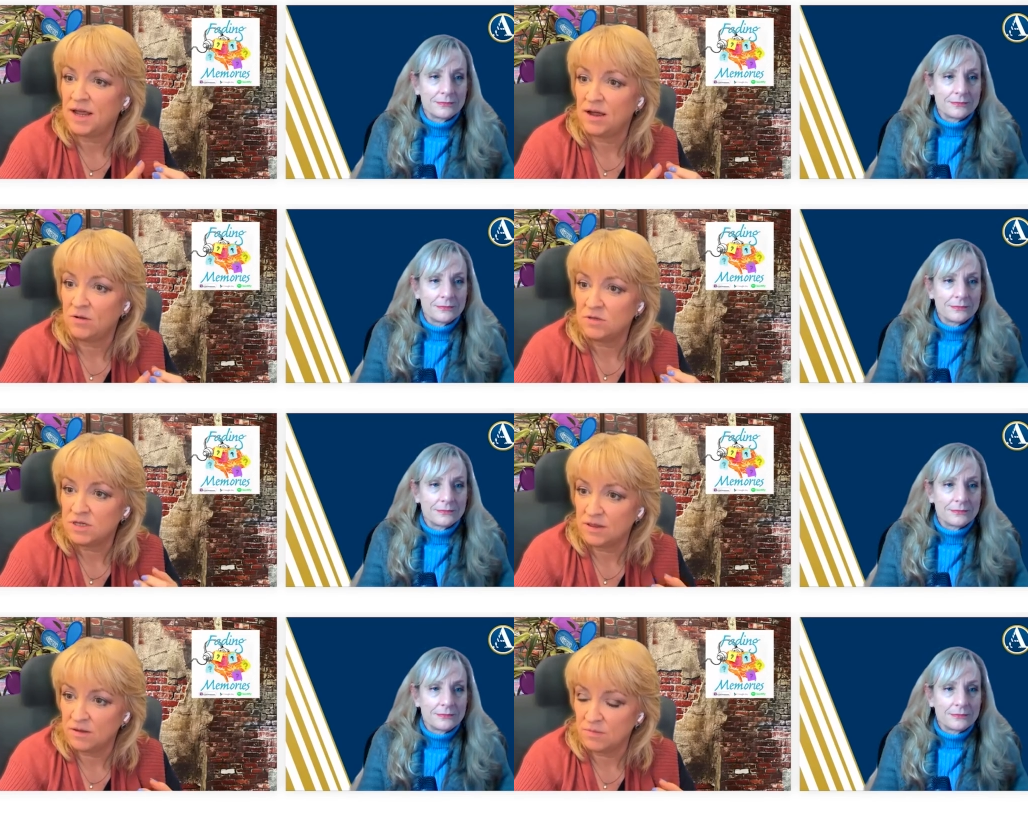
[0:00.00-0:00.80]
Speaker 1: accounts
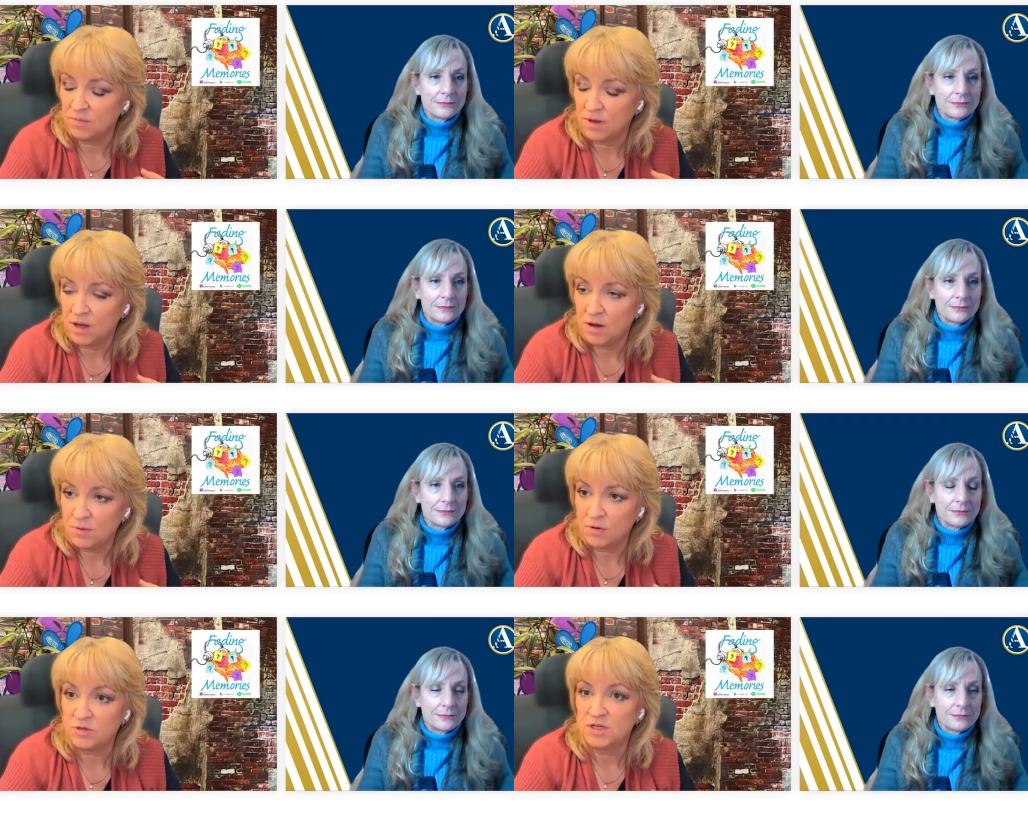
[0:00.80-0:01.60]
and the
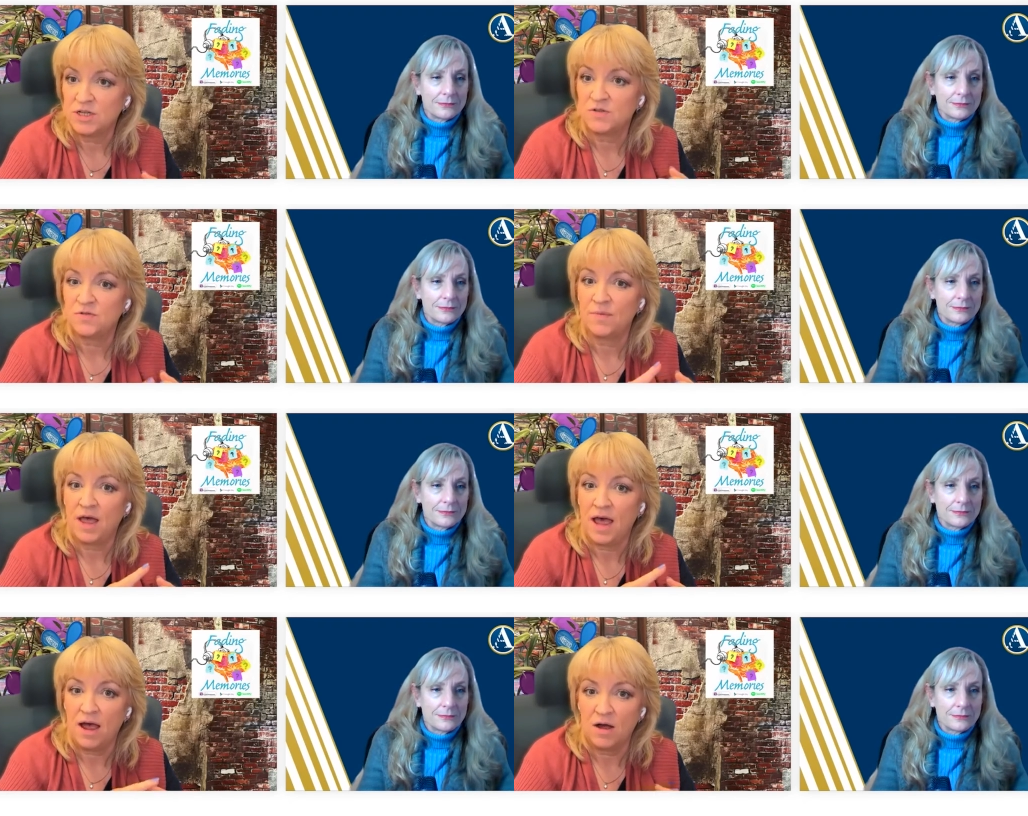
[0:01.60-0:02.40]
proceeds from the
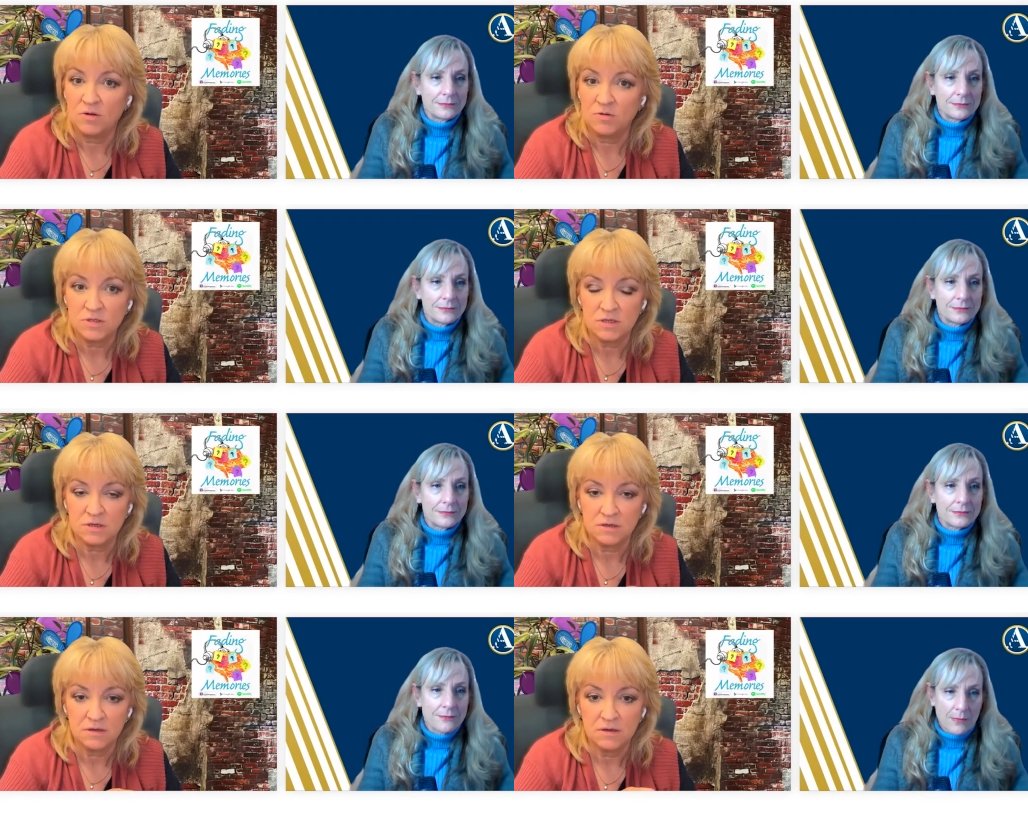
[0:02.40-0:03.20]
house
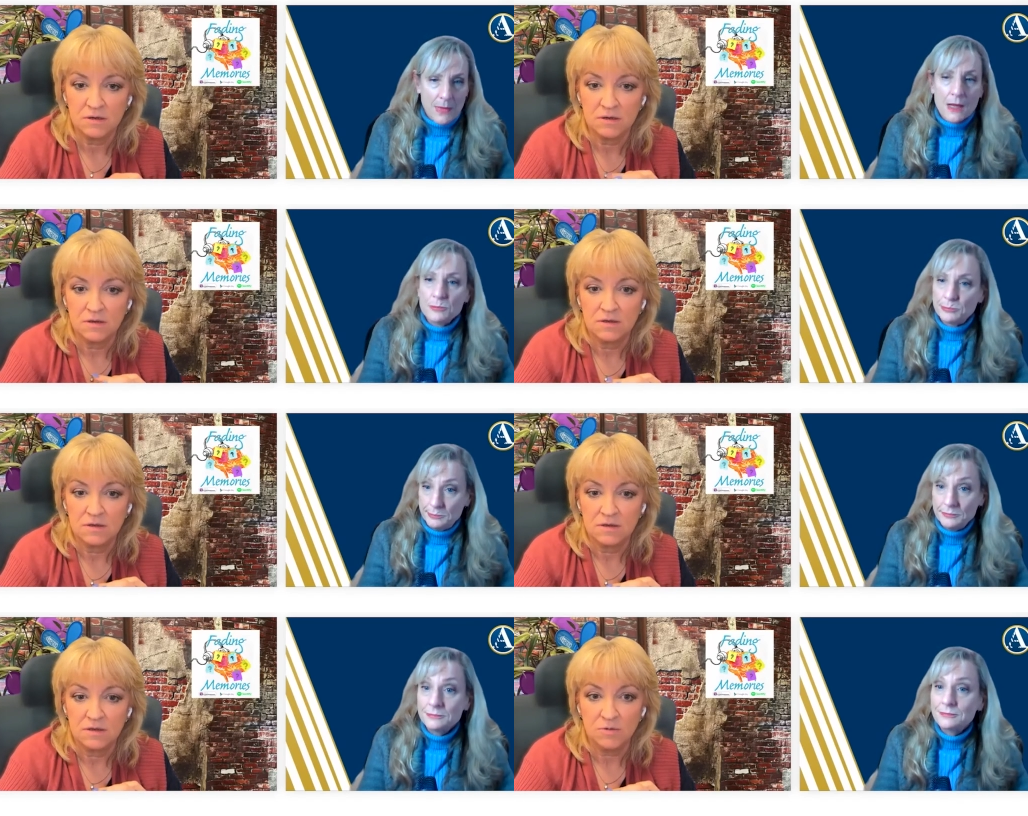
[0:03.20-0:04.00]
and
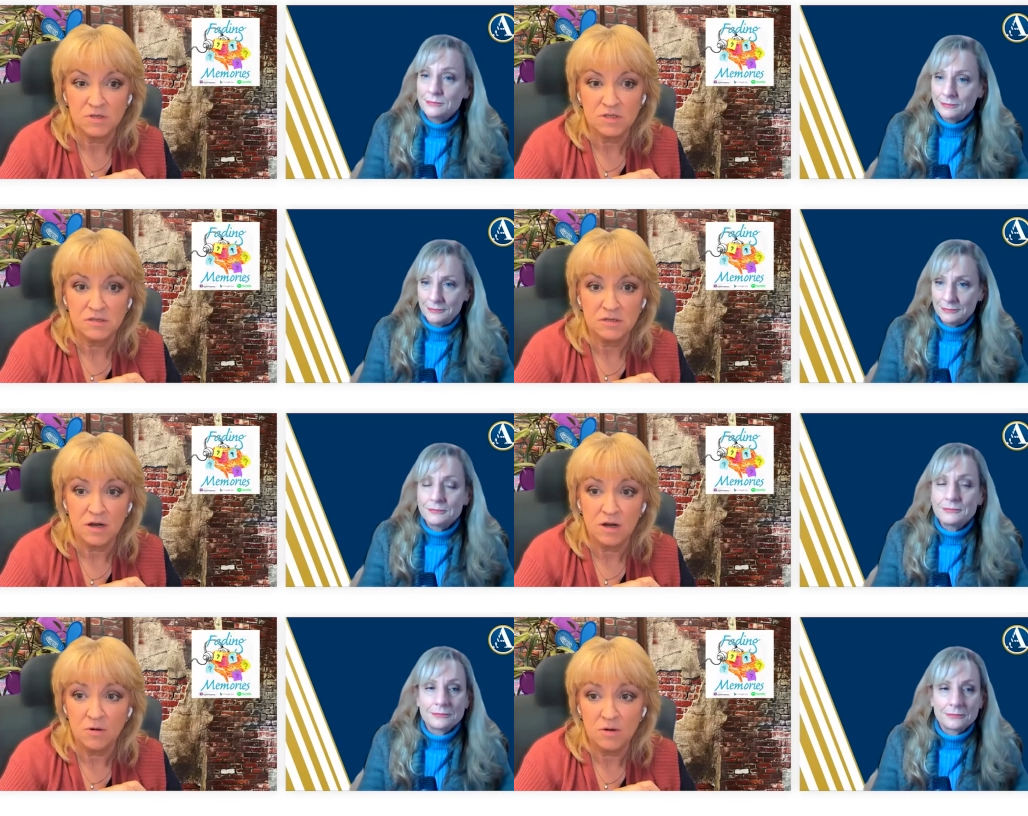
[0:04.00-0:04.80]
it was you
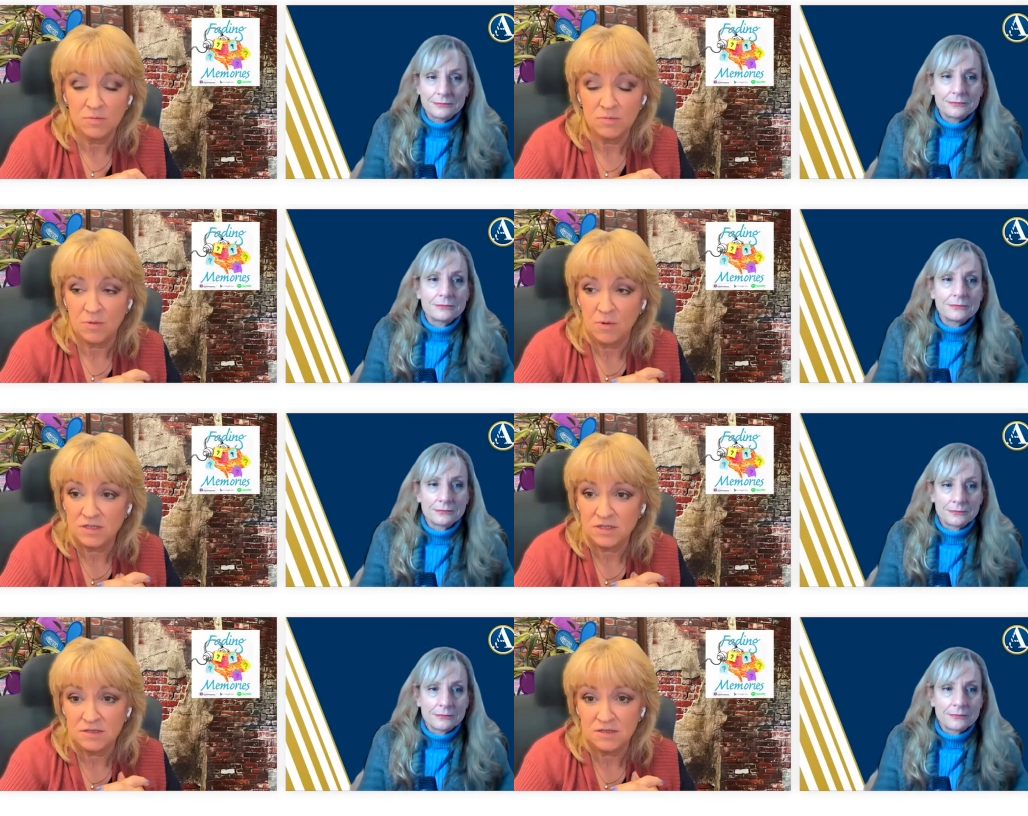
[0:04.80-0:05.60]
know it, it
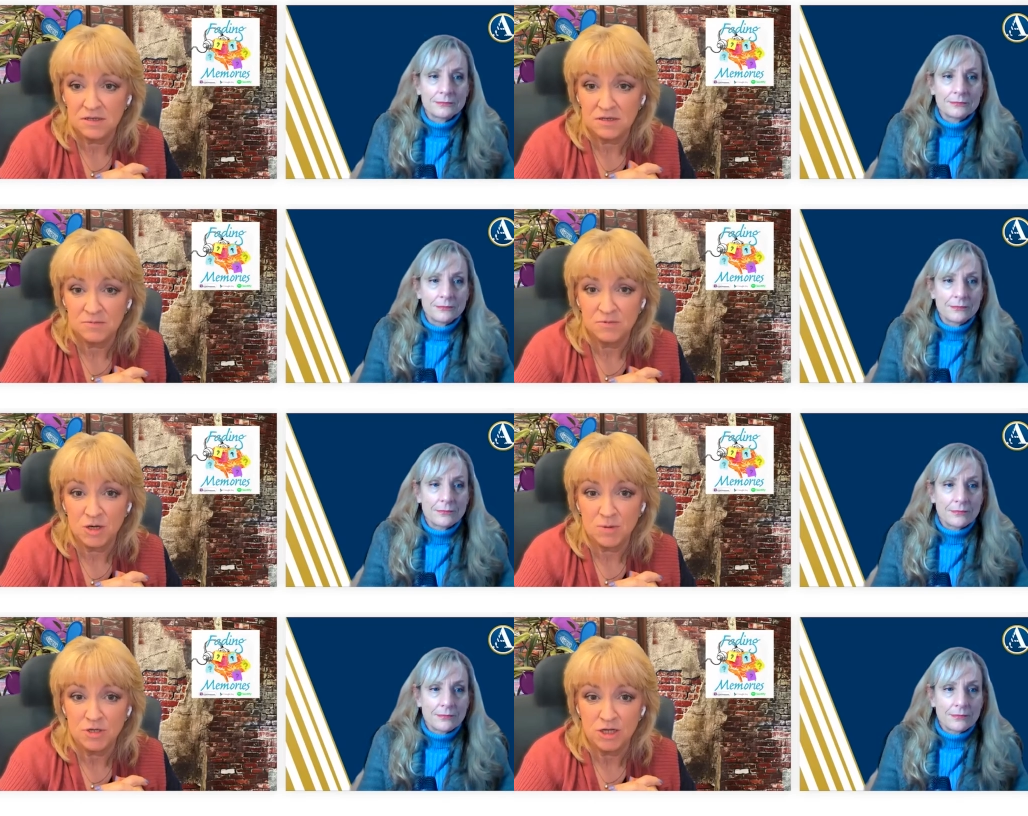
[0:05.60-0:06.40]
wasn't a
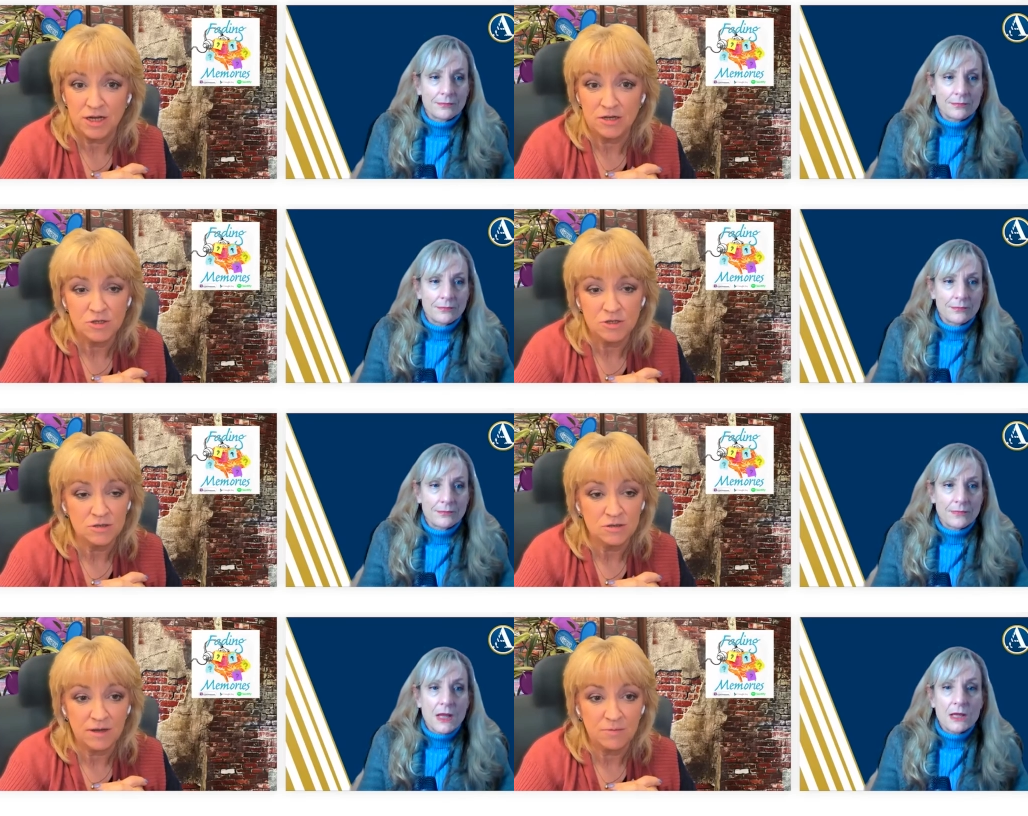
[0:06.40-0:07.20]
chump change
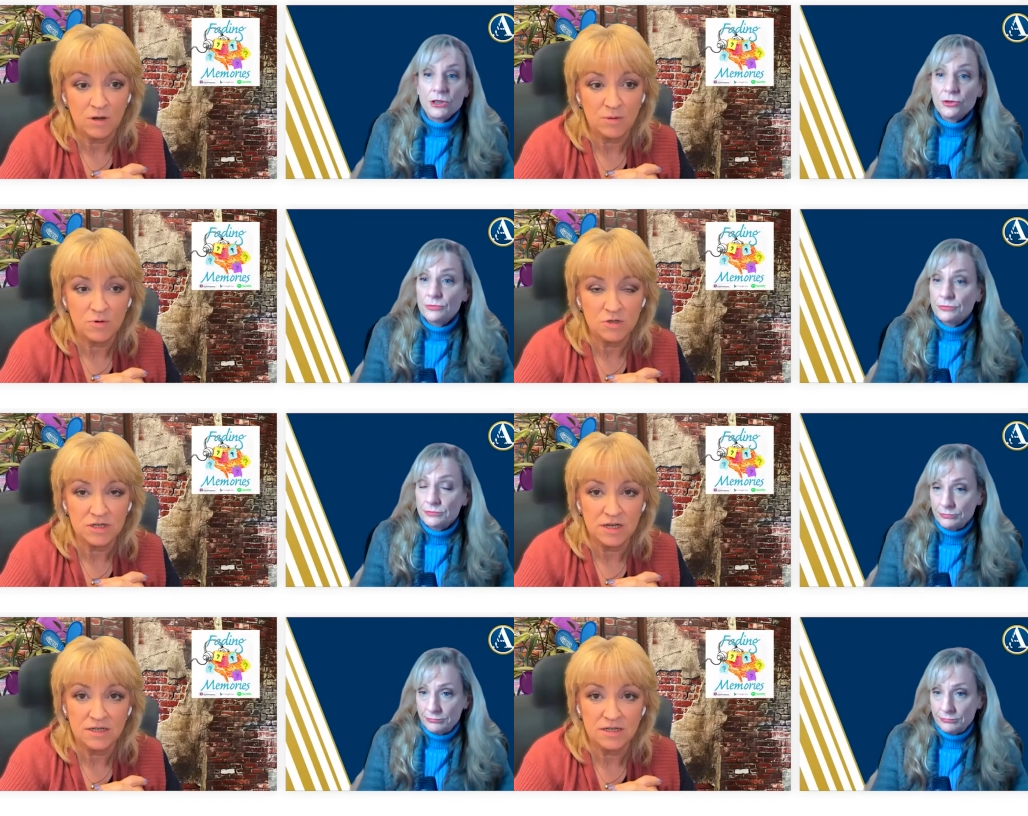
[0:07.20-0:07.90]
and one no.